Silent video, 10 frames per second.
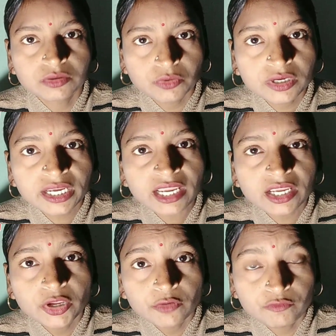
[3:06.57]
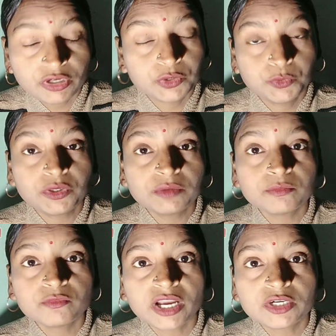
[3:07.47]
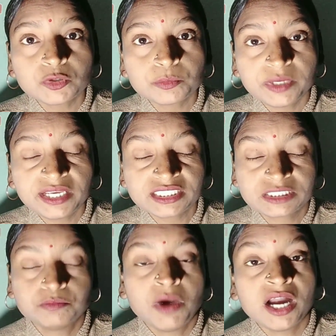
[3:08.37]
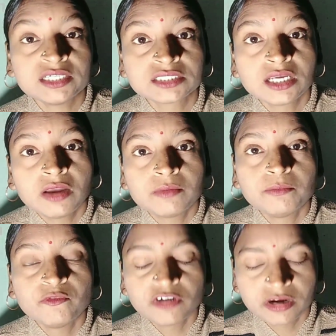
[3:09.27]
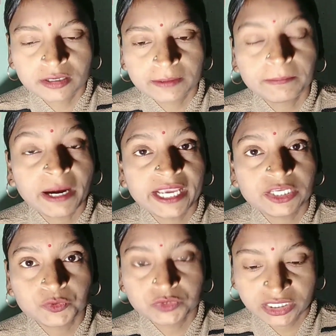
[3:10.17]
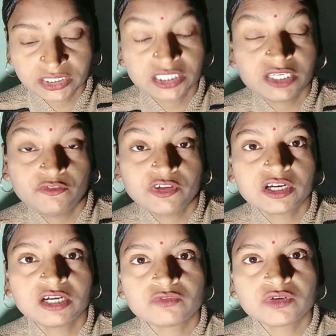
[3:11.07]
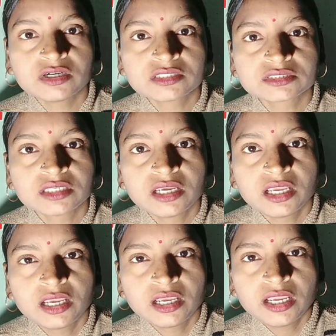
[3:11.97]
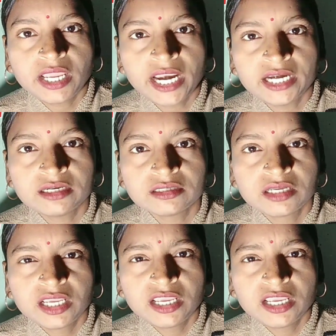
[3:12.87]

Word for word: Okay? We don't want to be smart by using the difficult words. And